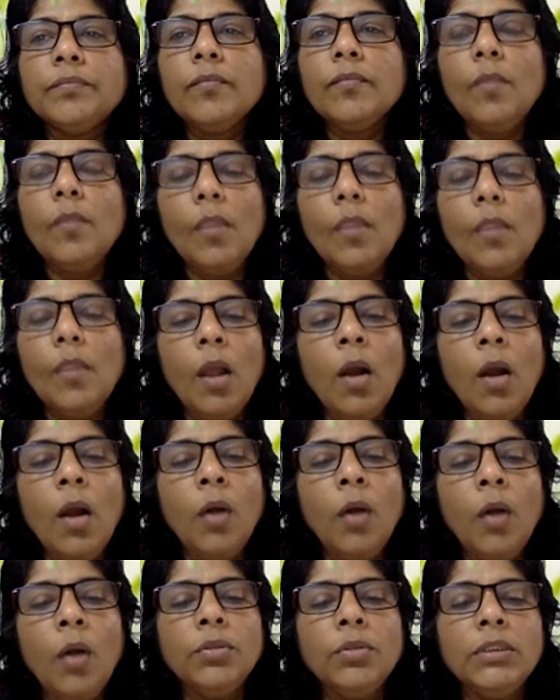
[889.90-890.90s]
how
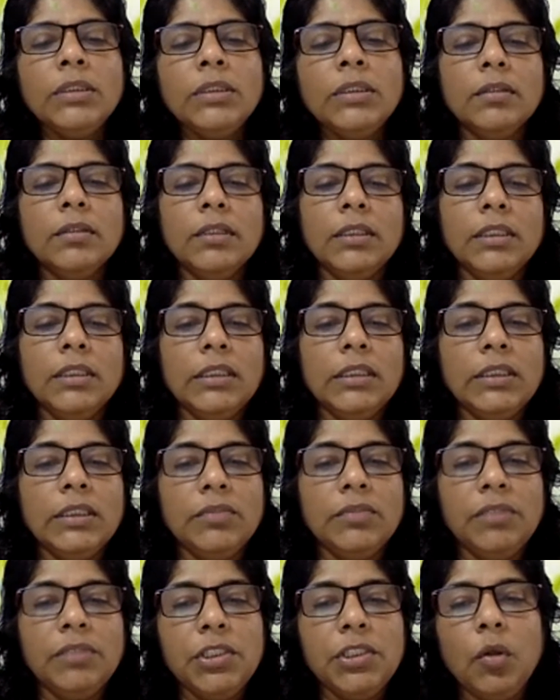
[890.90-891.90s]
to
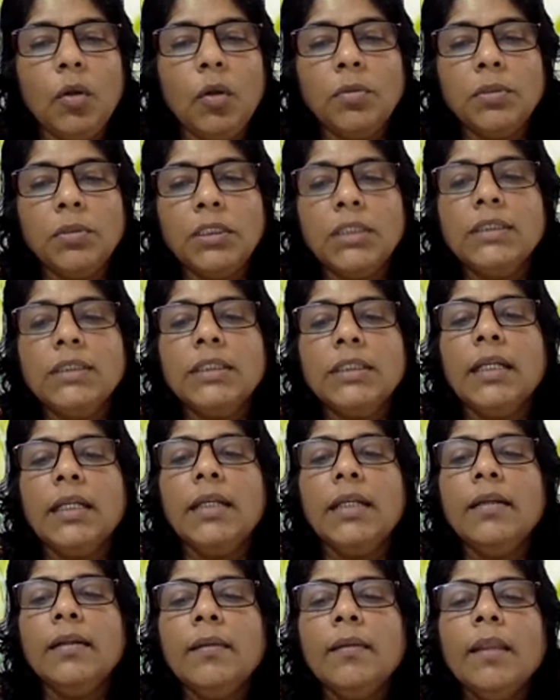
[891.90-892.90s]
switch the options,
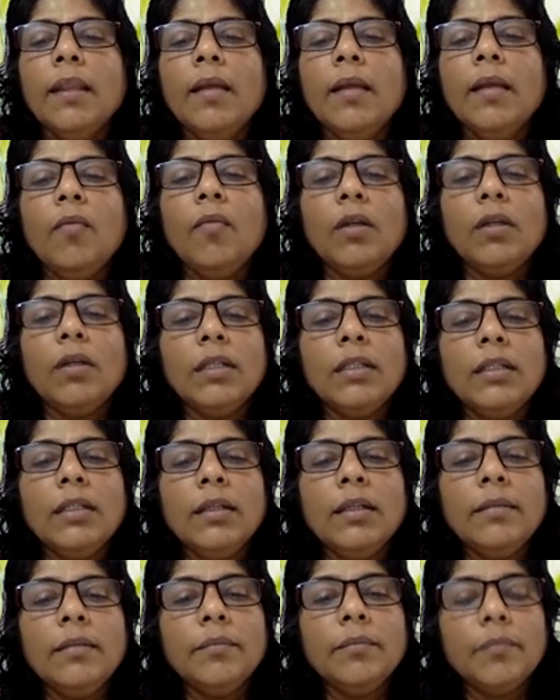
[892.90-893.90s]
and what are
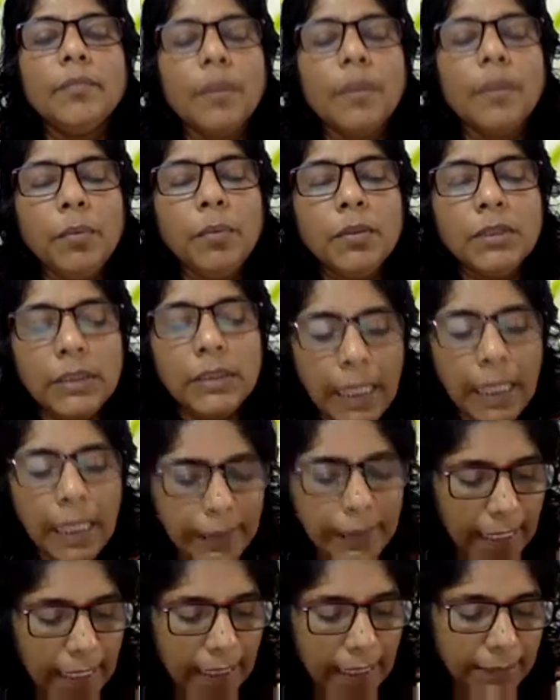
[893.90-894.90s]
the
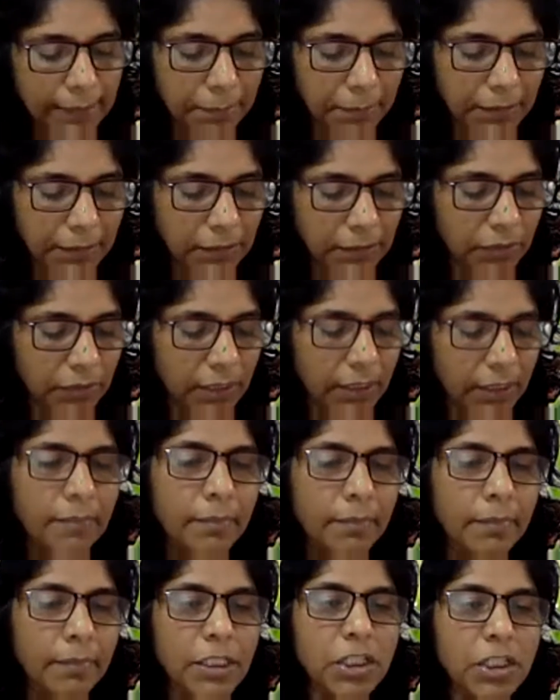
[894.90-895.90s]
personality aspects we are
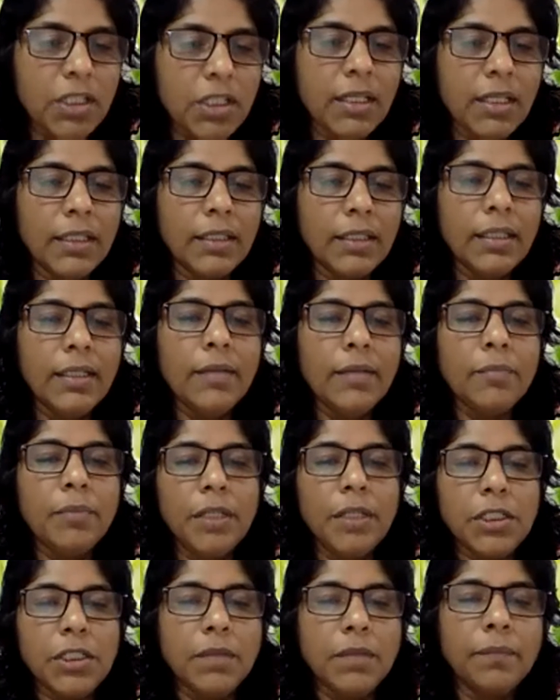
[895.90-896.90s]
measuring in the
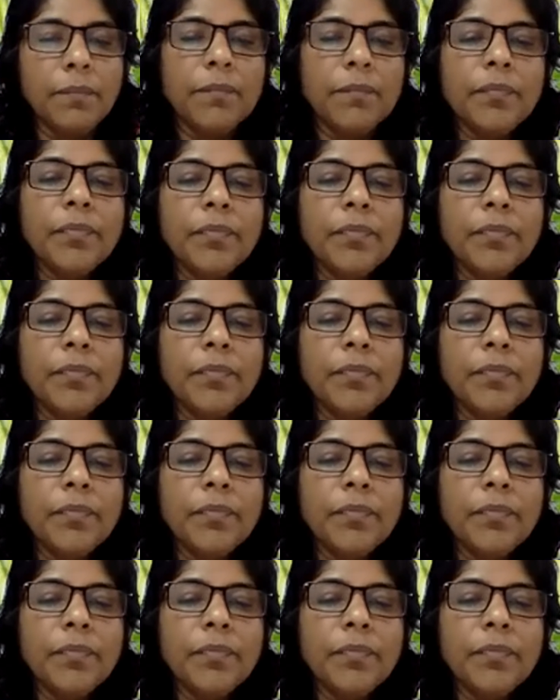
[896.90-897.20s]
depression.